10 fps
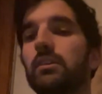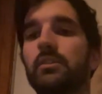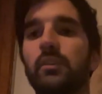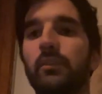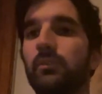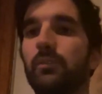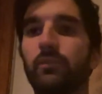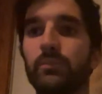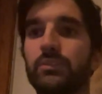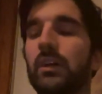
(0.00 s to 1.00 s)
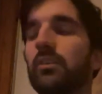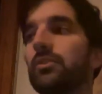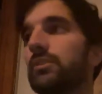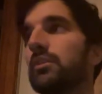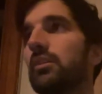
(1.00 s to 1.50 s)
If you're from the
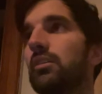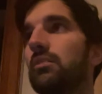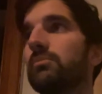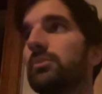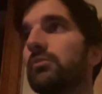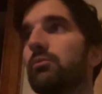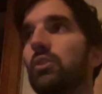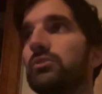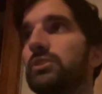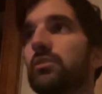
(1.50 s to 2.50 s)
South, the roads